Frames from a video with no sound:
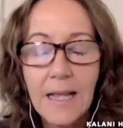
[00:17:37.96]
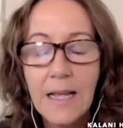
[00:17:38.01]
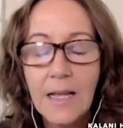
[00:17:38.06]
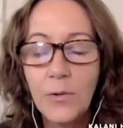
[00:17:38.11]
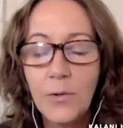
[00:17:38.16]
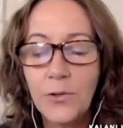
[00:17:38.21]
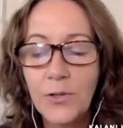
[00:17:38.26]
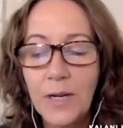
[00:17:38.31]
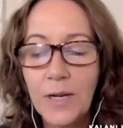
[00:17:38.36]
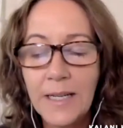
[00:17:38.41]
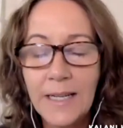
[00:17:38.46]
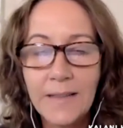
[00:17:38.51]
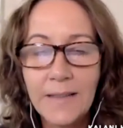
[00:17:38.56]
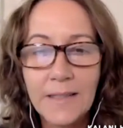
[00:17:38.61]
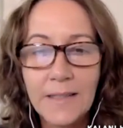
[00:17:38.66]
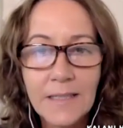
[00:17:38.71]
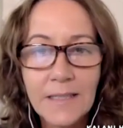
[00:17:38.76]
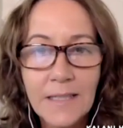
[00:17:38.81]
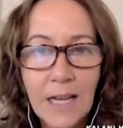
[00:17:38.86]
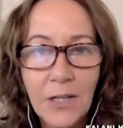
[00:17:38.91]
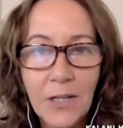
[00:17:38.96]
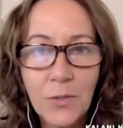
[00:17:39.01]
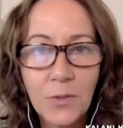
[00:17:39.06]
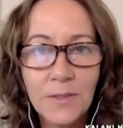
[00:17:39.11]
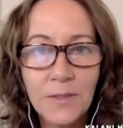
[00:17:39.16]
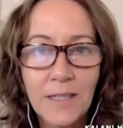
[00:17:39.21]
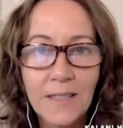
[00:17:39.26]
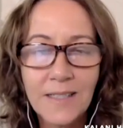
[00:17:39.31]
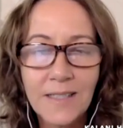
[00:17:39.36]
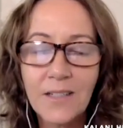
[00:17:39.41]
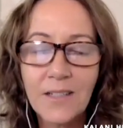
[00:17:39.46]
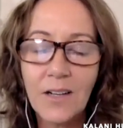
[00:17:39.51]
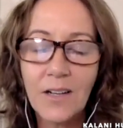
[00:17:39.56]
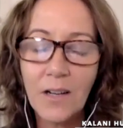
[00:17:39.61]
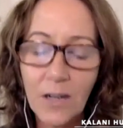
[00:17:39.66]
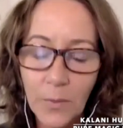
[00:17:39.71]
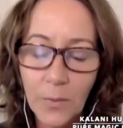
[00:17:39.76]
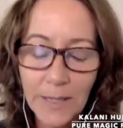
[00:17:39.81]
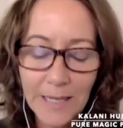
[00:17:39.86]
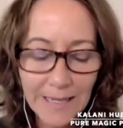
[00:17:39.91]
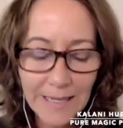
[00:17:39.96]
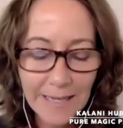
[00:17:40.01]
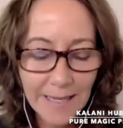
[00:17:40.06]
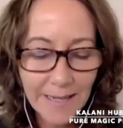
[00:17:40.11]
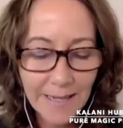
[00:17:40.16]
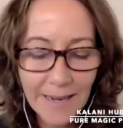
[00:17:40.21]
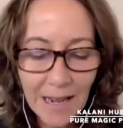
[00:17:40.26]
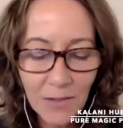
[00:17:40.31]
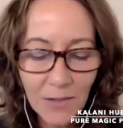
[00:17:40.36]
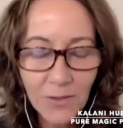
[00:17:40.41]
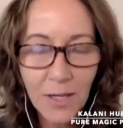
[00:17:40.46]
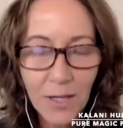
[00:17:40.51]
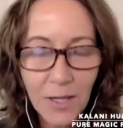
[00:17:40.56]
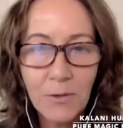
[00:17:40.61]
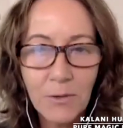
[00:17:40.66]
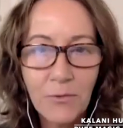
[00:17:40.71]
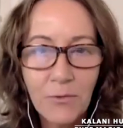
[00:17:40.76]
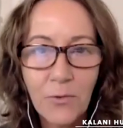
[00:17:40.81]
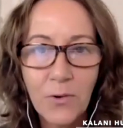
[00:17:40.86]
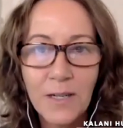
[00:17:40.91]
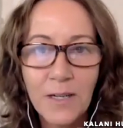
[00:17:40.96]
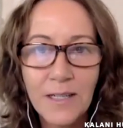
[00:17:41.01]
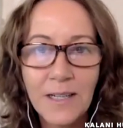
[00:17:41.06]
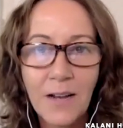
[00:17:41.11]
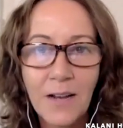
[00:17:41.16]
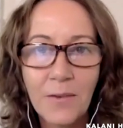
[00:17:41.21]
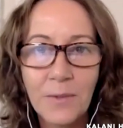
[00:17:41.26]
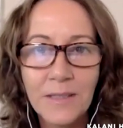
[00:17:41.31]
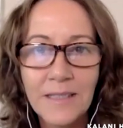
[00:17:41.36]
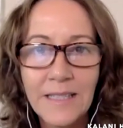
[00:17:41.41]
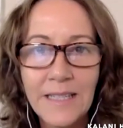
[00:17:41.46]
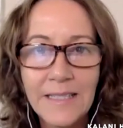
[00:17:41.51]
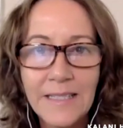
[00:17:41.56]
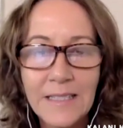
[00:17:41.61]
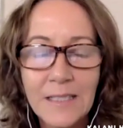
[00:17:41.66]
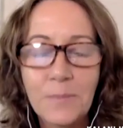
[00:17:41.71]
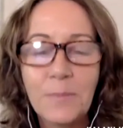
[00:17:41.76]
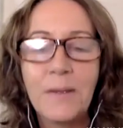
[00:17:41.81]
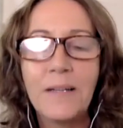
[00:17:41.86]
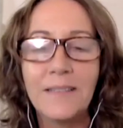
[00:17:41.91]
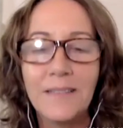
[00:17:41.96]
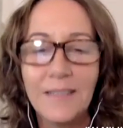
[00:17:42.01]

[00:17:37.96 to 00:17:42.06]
we were trying to get this scheduled, and I was like, oh, we didn't get it out there before it got released. But